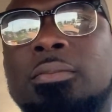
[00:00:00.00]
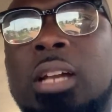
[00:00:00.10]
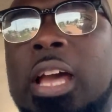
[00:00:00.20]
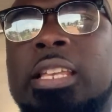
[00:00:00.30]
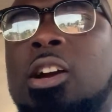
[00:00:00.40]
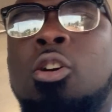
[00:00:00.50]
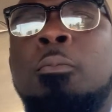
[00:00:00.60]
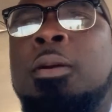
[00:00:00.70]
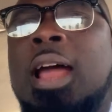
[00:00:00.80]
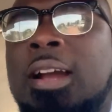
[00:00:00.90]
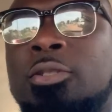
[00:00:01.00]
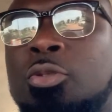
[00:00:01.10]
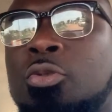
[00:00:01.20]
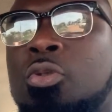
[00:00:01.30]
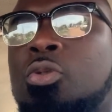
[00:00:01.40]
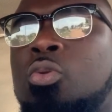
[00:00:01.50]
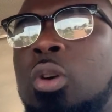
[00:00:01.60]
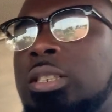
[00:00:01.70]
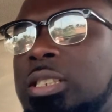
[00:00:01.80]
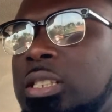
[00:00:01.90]
I obliged to
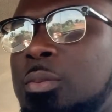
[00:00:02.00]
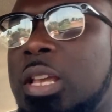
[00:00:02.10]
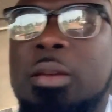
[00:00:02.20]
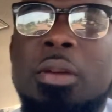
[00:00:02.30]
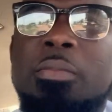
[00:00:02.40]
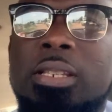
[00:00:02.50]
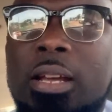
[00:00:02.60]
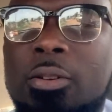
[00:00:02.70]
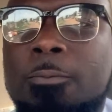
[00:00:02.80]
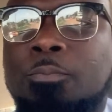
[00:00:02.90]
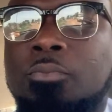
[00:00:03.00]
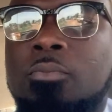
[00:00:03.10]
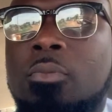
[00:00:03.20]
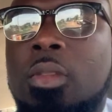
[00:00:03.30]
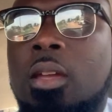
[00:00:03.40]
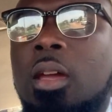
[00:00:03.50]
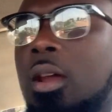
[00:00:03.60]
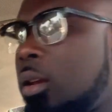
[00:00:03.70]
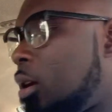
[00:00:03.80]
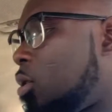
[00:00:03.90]
questions be bisa no.
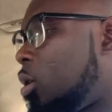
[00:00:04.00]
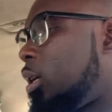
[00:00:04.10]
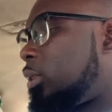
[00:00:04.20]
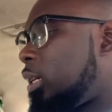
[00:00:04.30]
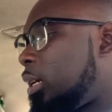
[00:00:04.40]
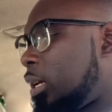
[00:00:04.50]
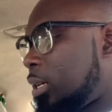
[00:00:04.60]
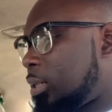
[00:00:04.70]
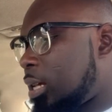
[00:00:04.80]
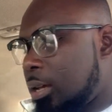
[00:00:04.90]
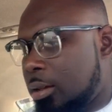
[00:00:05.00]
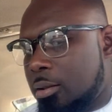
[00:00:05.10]
The only thing in say